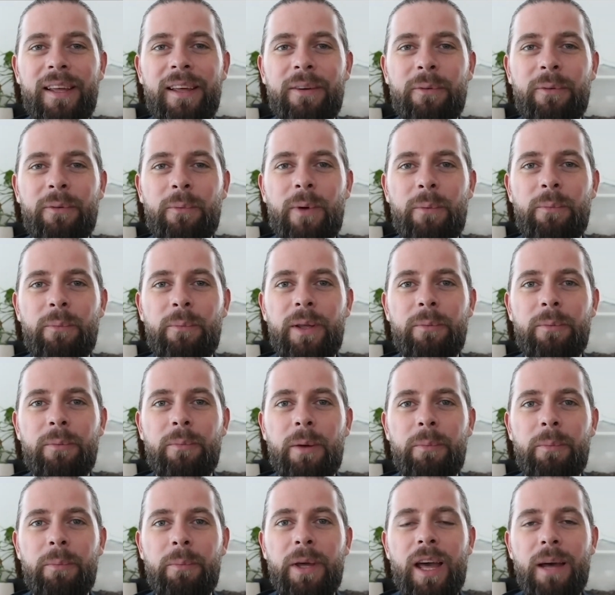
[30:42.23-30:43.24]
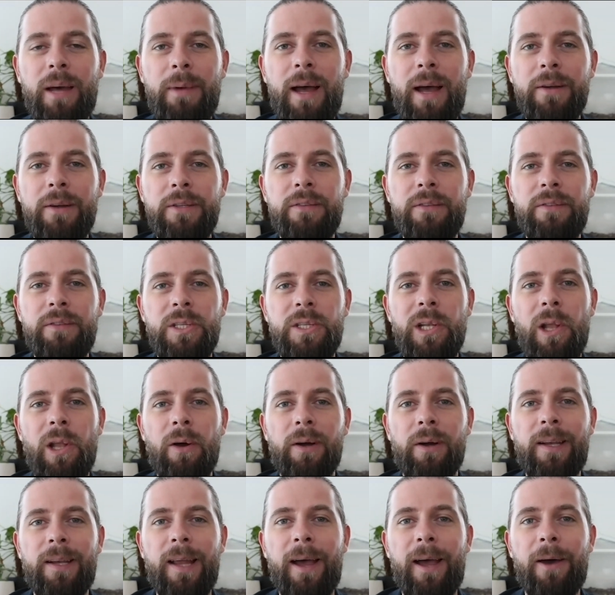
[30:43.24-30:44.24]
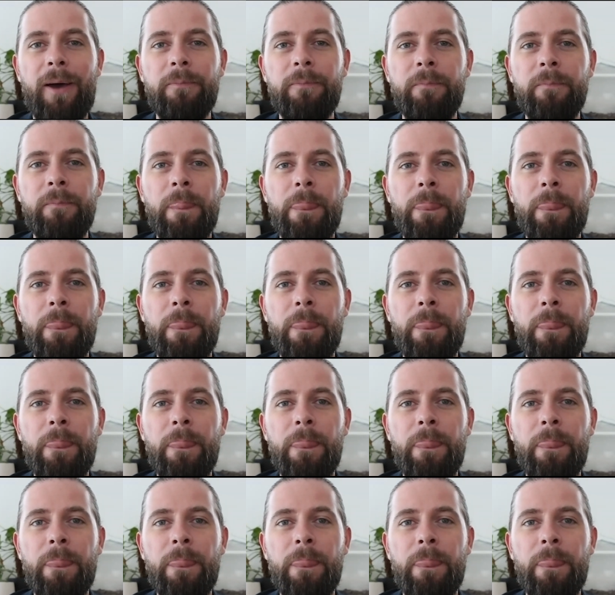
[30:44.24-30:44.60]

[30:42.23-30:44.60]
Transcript: When we come out of this lockdown,